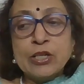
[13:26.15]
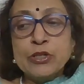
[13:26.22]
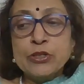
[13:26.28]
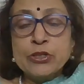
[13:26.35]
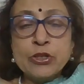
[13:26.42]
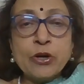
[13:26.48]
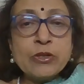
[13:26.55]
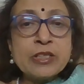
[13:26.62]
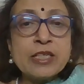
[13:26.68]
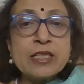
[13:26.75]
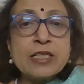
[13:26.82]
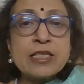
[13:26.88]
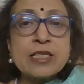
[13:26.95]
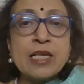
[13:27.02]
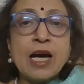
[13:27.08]

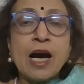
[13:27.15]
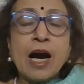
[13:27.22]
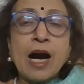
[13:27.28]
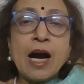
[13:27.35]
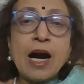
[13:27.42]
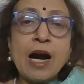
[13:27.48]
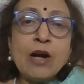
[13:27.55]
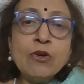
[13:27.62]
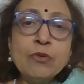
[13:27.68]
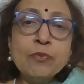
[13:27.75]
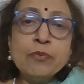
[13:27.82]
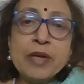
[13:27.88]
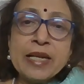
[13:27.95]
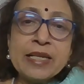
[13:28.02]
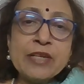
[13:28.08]
notice how
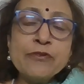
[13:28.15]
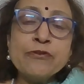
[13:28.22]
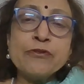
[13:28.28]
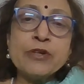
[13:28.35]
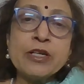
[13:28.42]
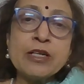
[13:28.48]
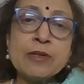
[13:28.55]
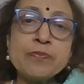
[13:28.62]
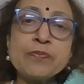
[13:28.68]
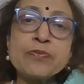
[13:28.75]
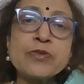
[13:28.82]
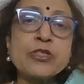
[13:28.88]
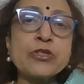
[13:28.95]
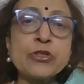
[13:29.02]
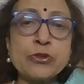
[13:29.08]
many verbs